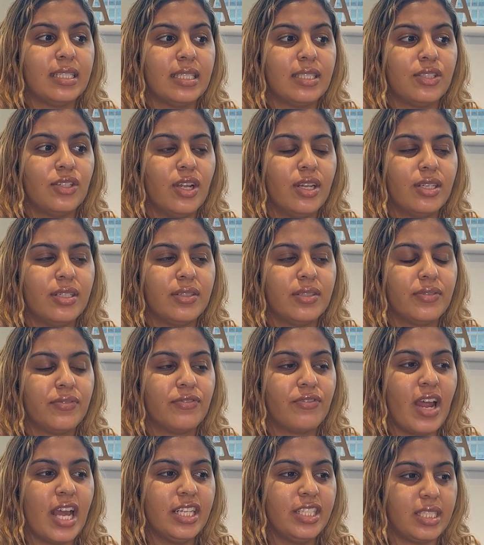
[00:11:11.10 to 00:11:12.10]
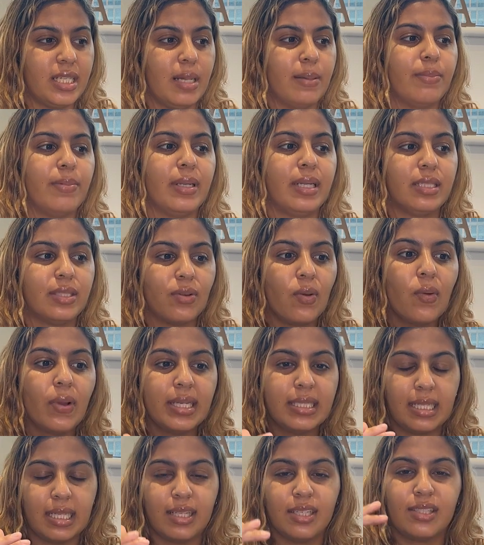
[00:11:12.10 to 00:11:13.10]
not fragile, but it's always
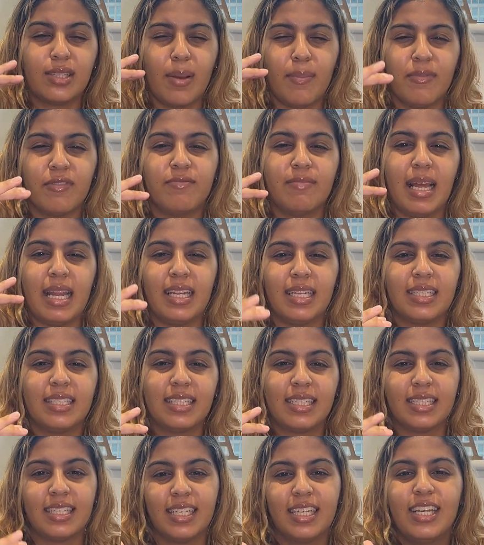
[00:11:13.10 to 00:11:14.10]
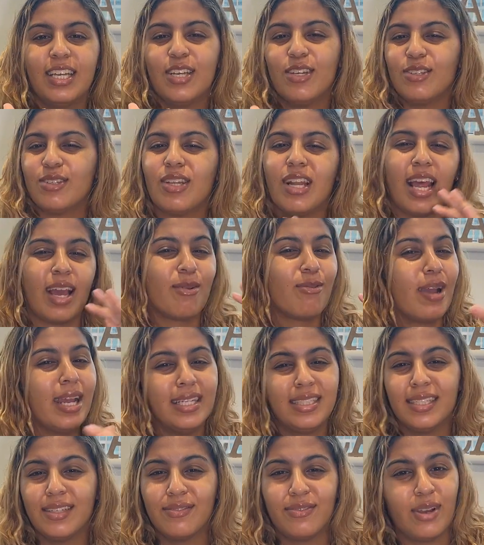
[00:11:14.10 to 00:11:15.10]
at the top of my list. So like,
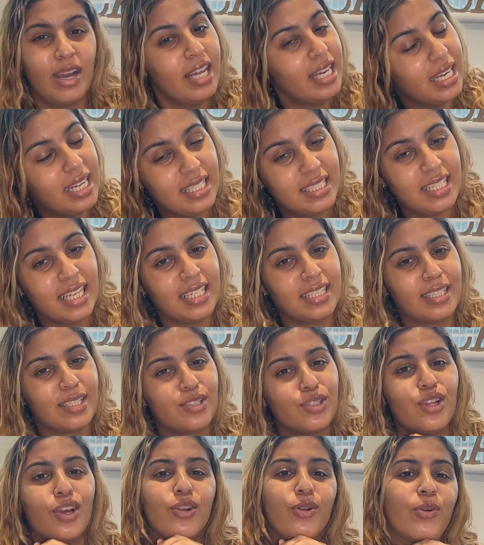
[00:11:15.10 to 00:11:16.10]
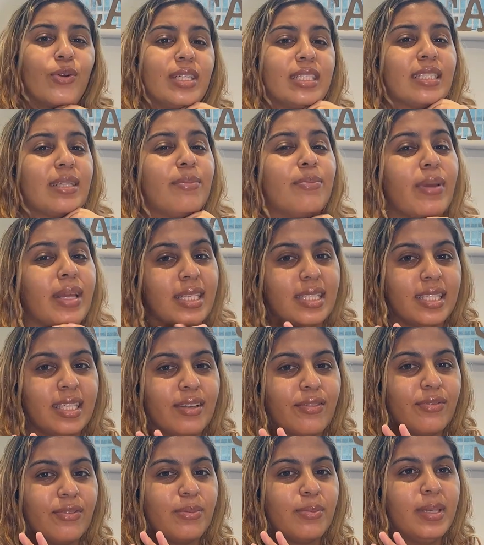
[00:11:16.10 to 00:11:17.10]
waiting for NHS is not always the best thing
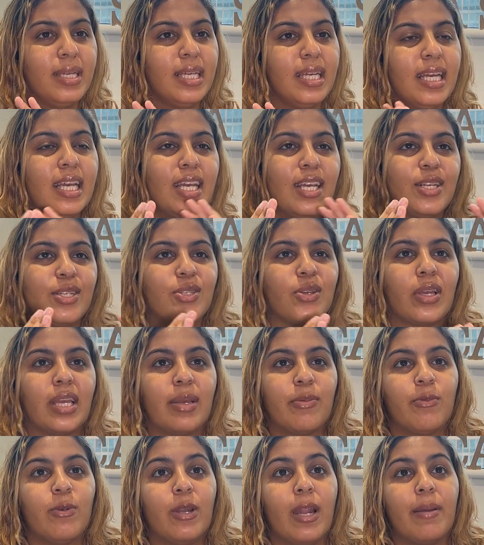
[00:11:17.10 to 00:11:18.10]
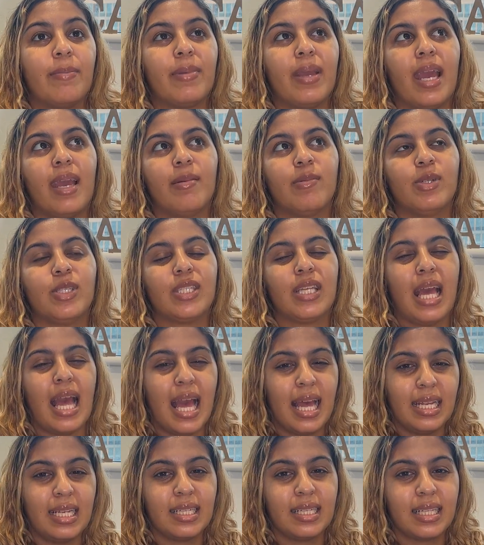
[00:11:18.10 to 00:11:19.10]
for me. So when I'd be able to
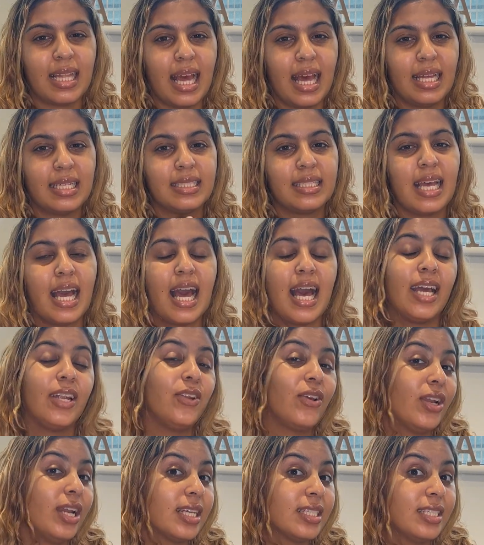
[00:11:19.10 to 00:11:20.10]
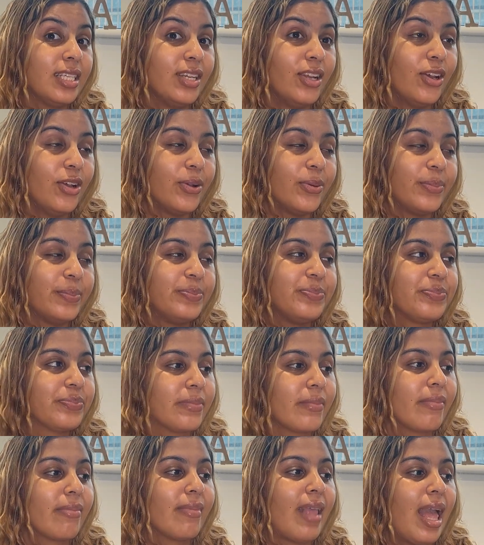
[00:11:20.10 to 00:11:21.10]
handle that, I don't actually know.
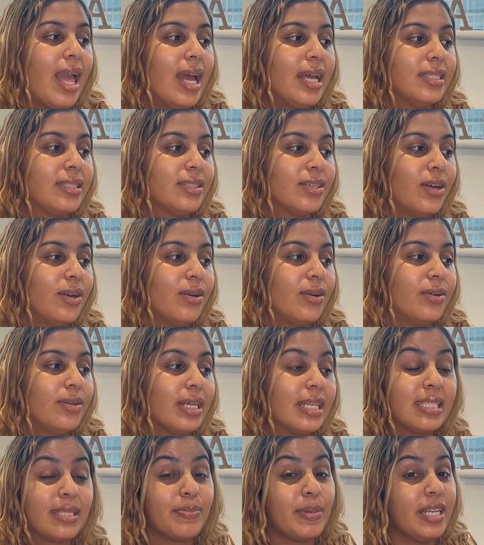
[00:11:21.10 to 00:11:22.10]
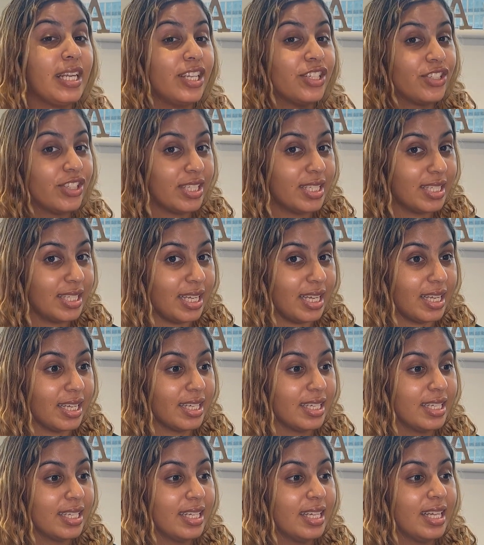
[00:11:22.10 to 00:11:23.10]
So it's been interesting,